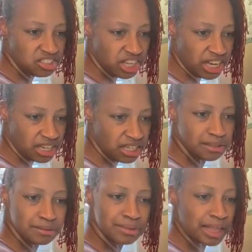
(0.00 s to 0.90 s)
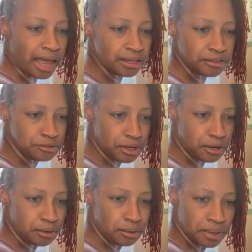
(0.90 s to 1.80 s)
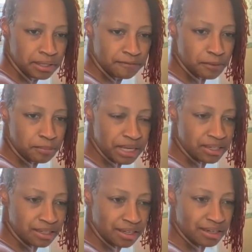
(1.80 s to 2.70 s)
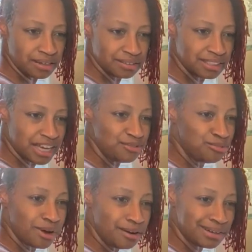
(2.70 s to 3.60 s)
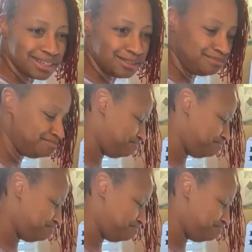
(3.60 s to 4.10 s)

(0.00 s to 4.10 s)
Janie? Thank you, though, for being here and welcome.